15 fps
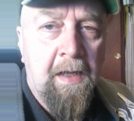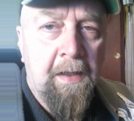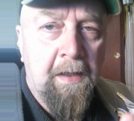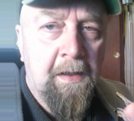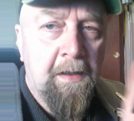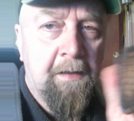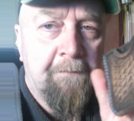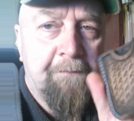
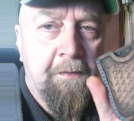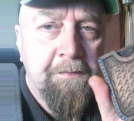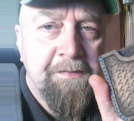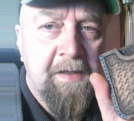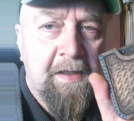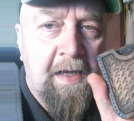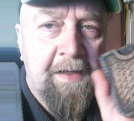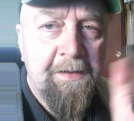uh, first
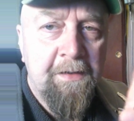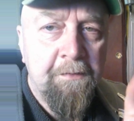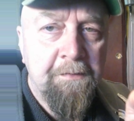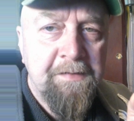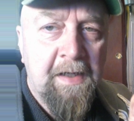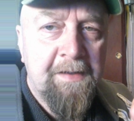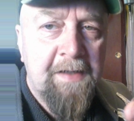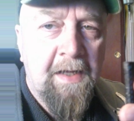thing I do
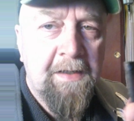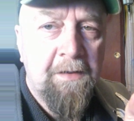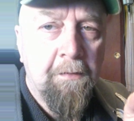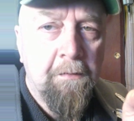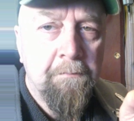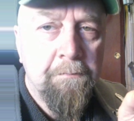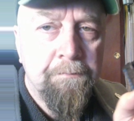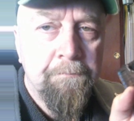is I take
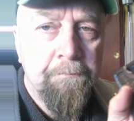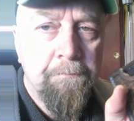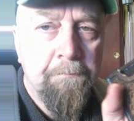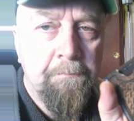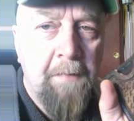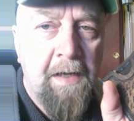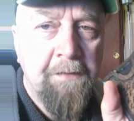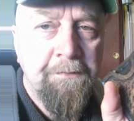your
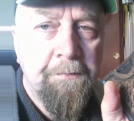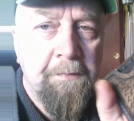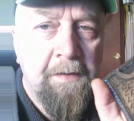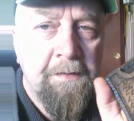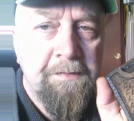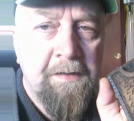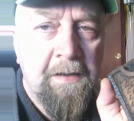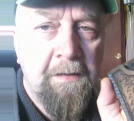
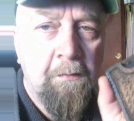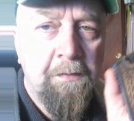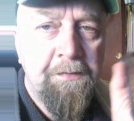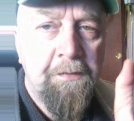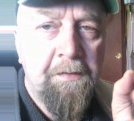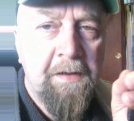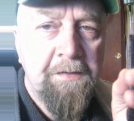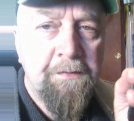measurements, and when
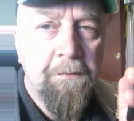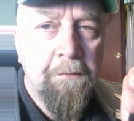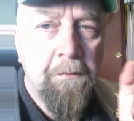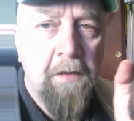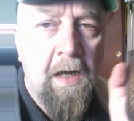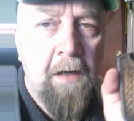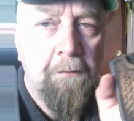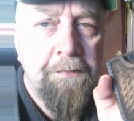you get
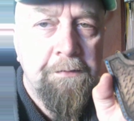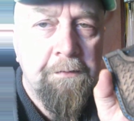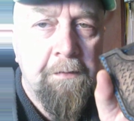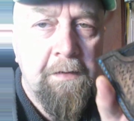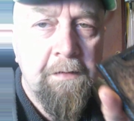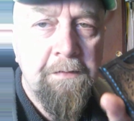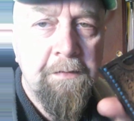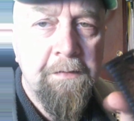your
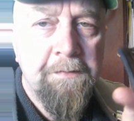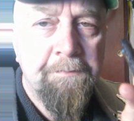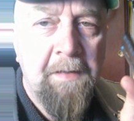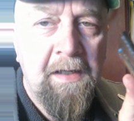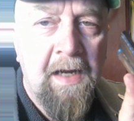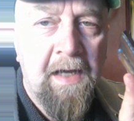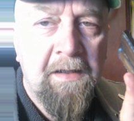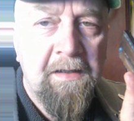holster, it'll just
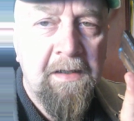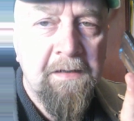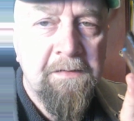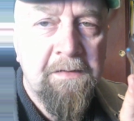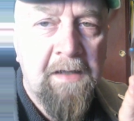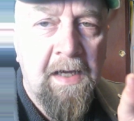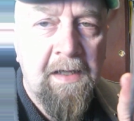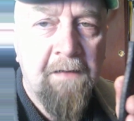be like
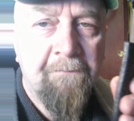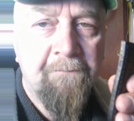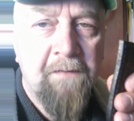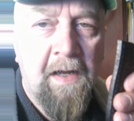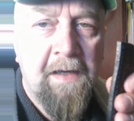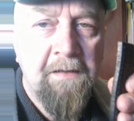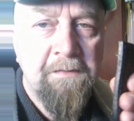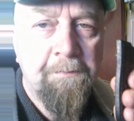this, kind of
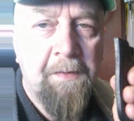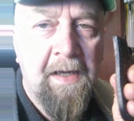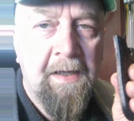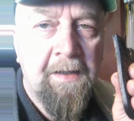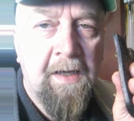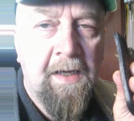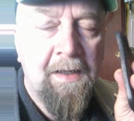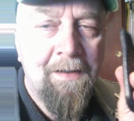flat as a
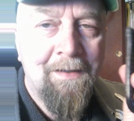pancake.